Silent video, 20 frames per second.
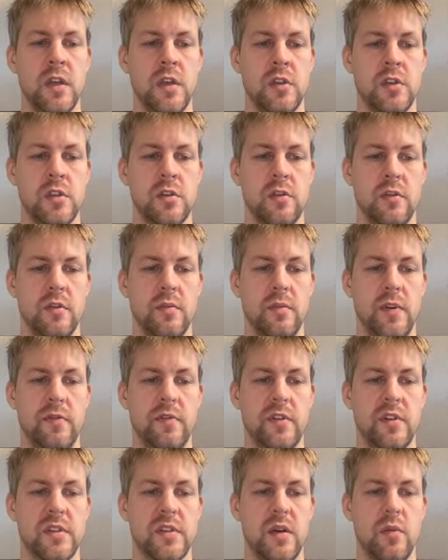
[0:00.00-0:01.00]
So the
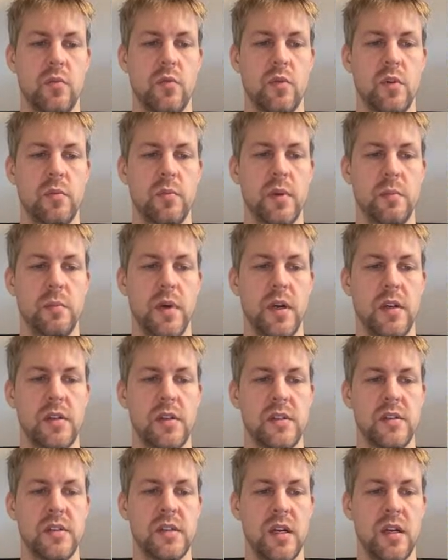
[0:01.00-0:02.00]
prefix sum will be
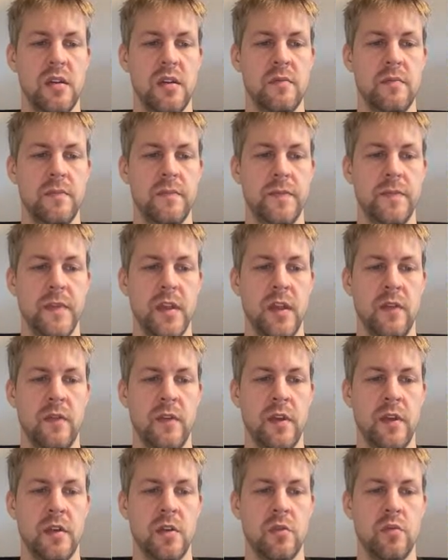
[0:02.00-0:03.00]
minus 10, and
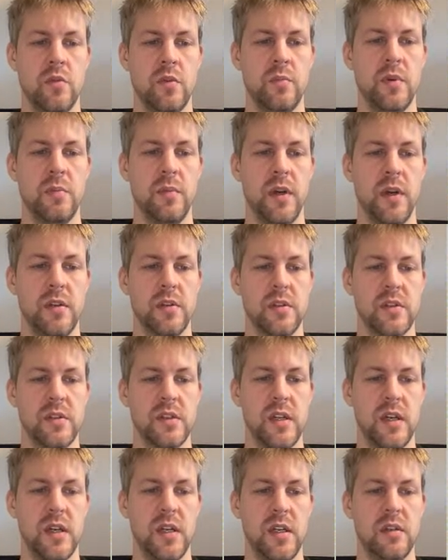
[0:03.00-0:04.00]
then it will be minus
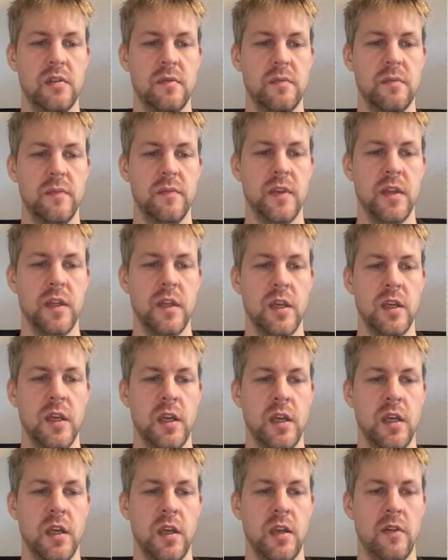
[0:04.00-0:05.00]
9,
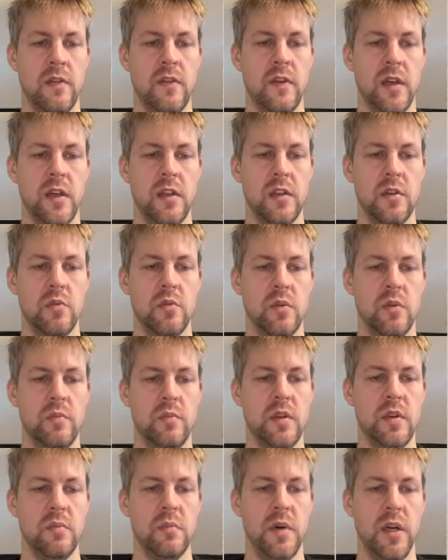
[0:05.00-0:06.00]
and then it will
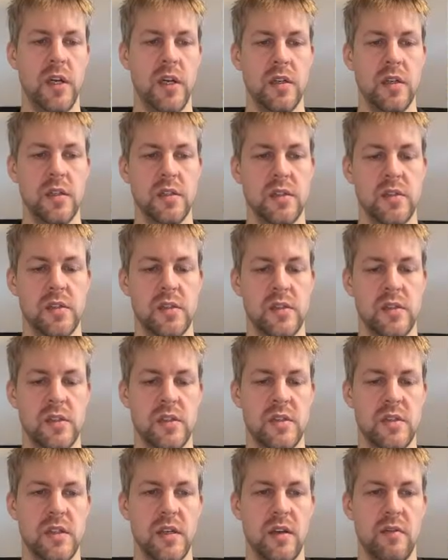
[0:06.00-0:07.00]
be minus
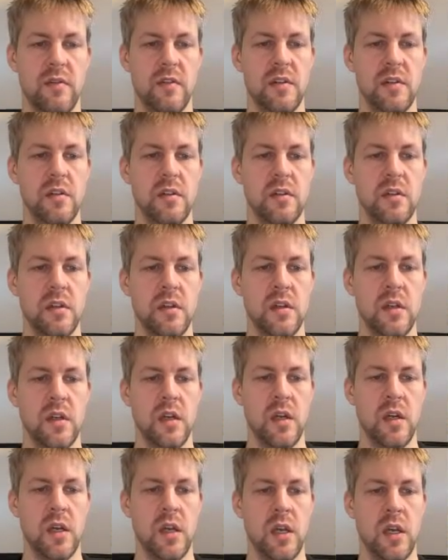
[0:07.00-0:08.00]
7,
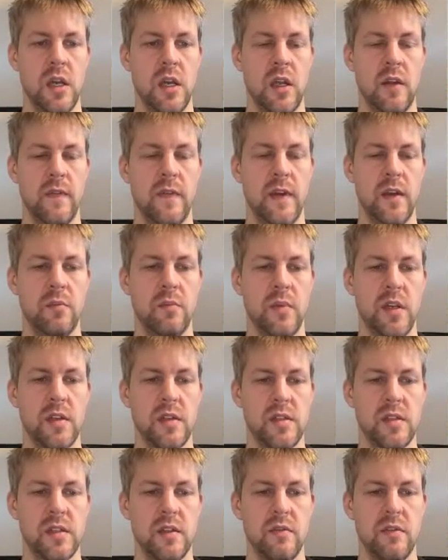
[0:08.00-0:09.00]
and then
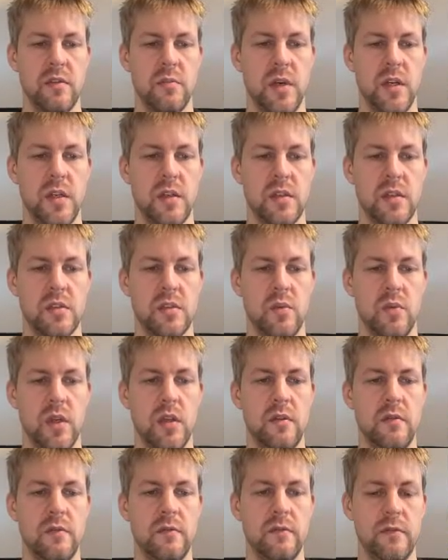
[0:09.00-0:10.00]
minus 7 minus
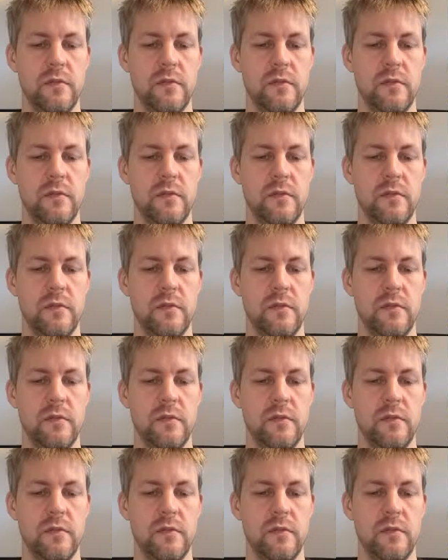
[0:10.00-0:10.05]
12,